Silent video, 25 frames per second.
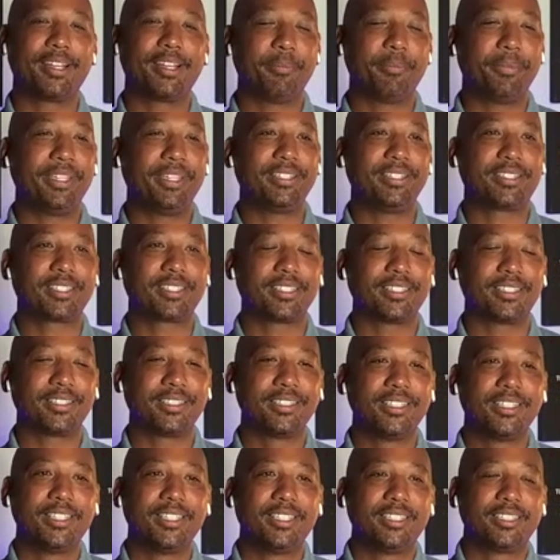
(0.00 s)
I mean, to
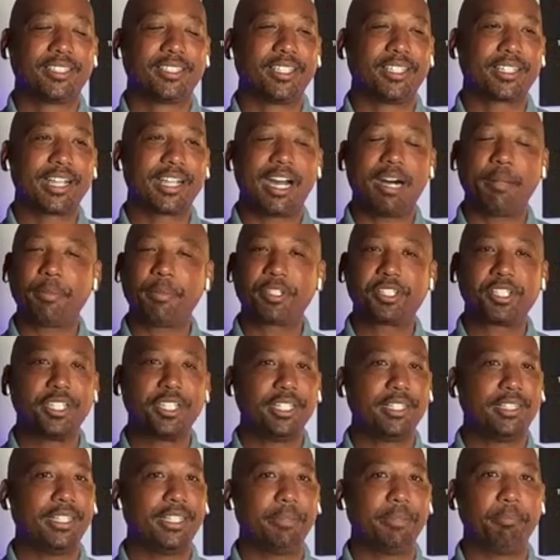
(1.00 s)
accomplish
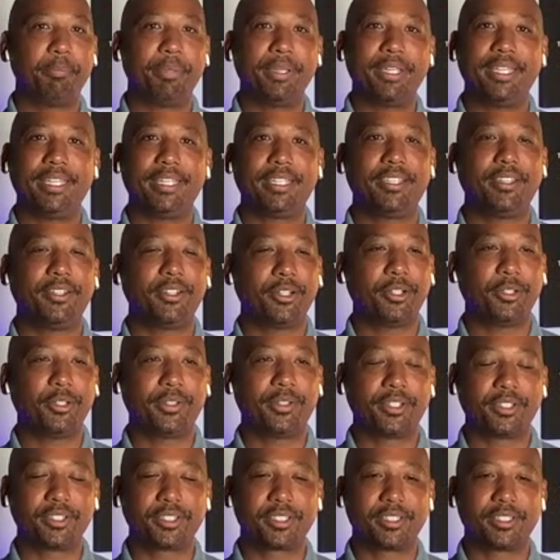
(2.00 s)
anything big, you know,
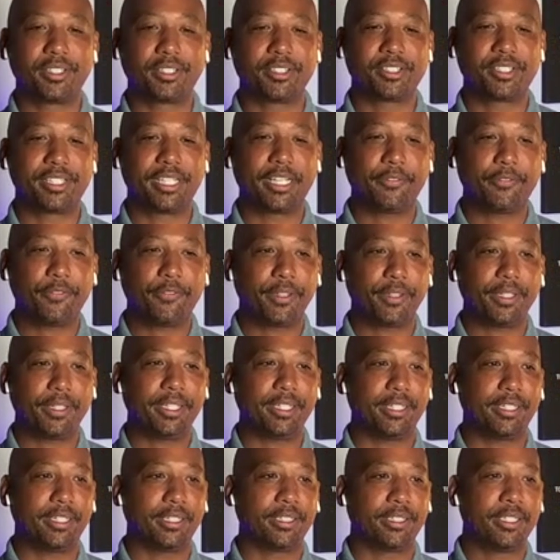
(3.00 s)
there's
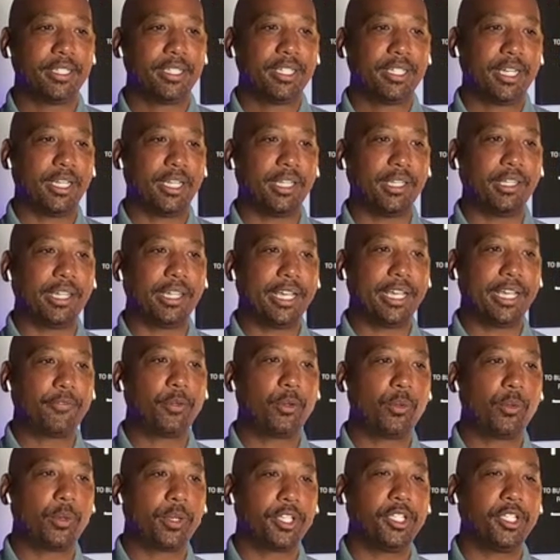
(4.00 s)
definitely a
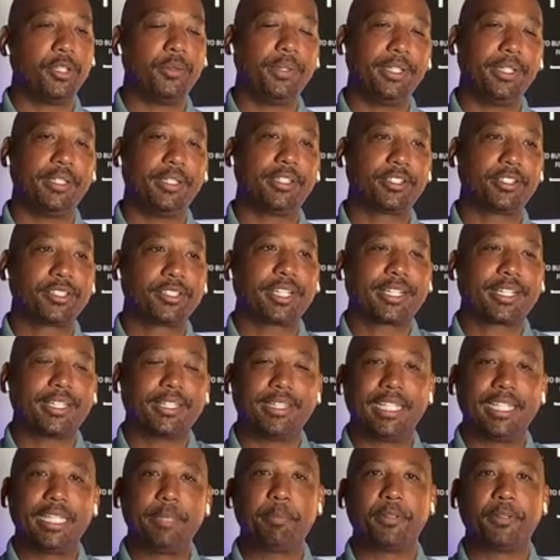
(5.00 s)
level where there's like a
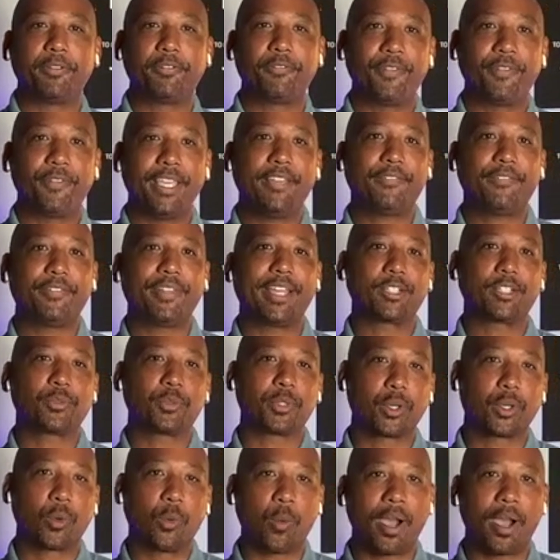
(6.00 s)
leap of faith that's
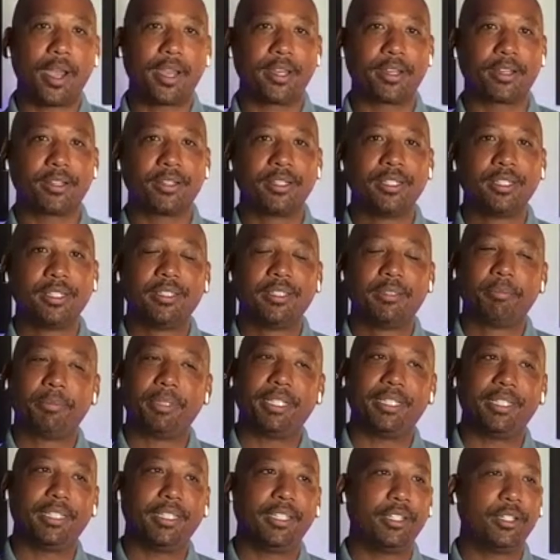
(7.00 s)
required.
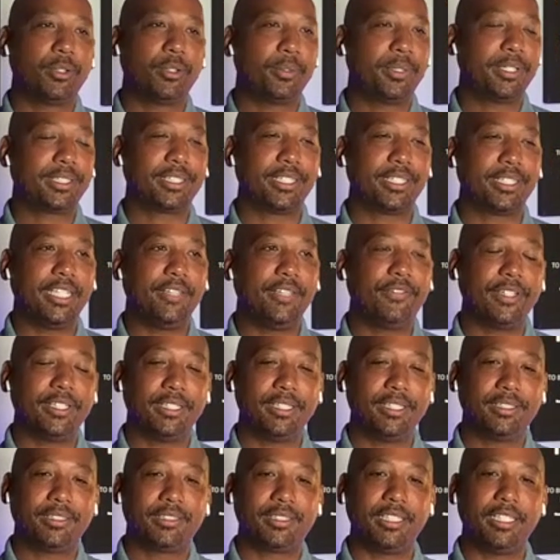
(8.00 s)
But you know what, to
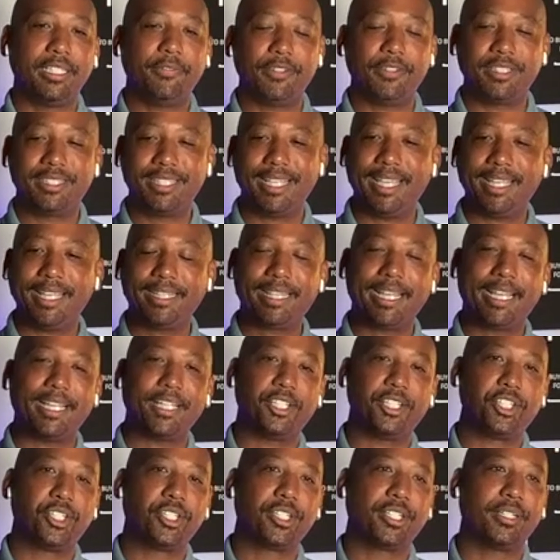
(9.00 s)
even take
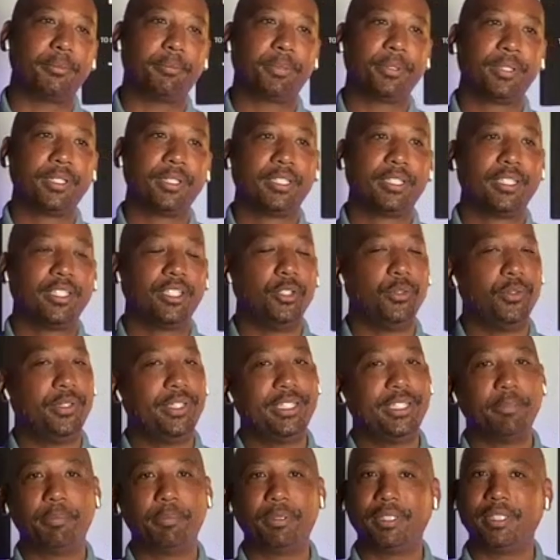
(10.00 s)
that jump, you
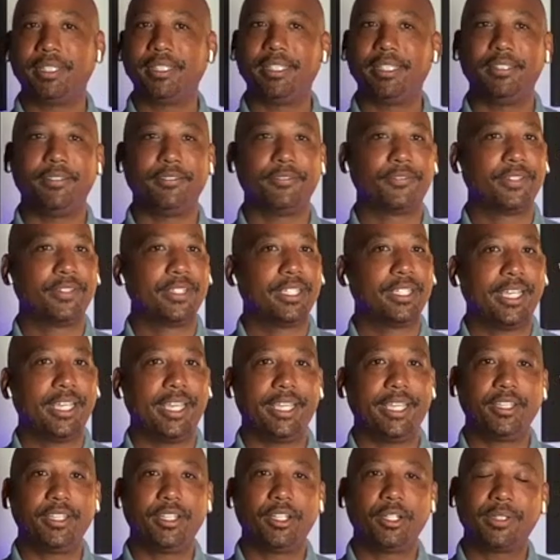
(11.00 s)
need to believe.
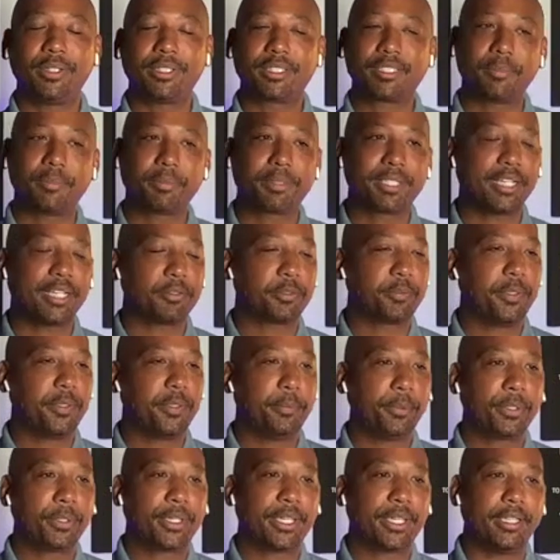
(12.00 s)
And you know what, sometimes
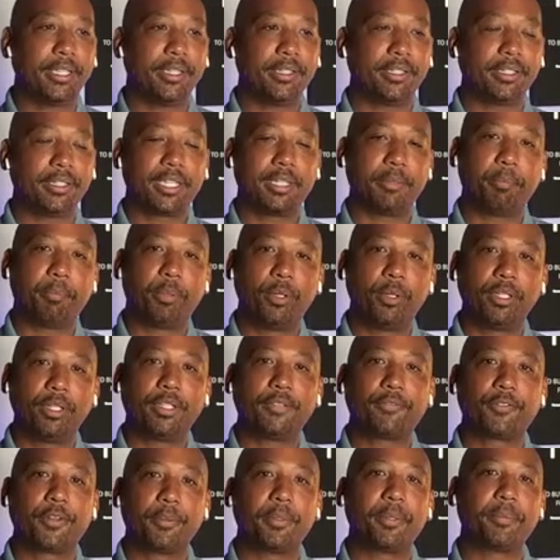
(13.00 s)
people can pull
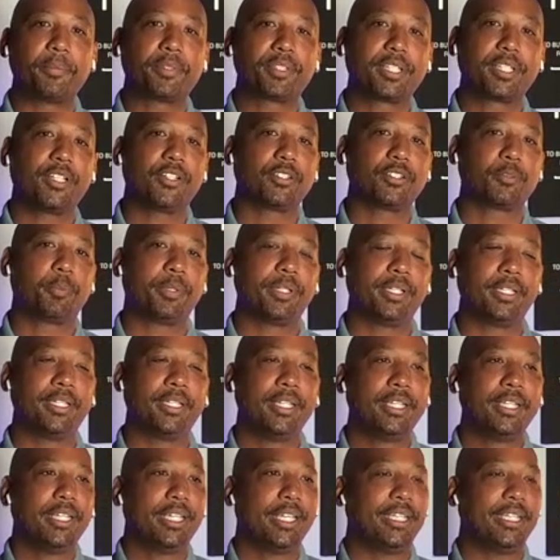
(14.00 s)
it from themselves, but
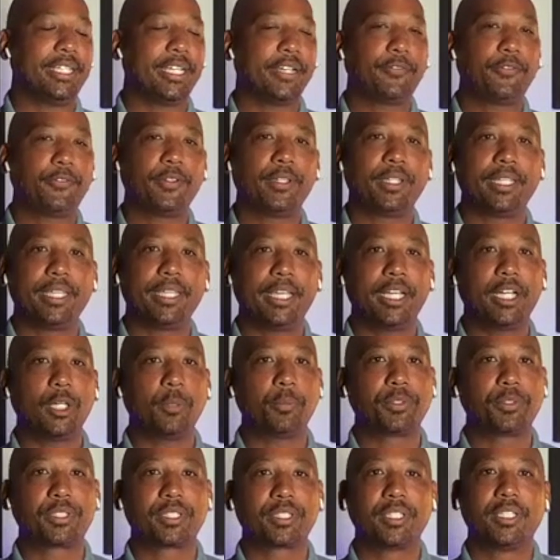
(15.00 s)
it definitely
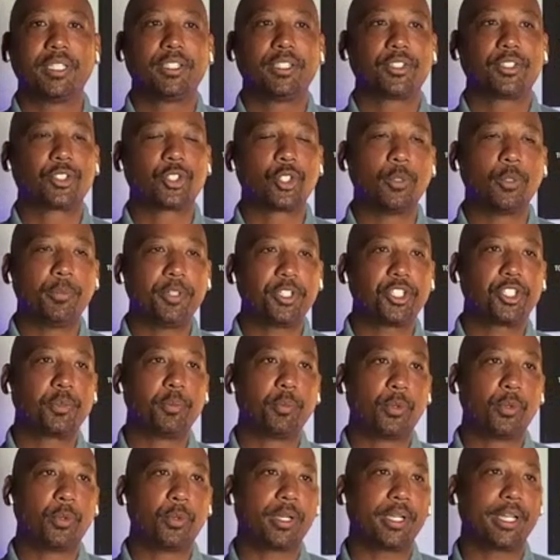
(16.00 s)
helps so much more.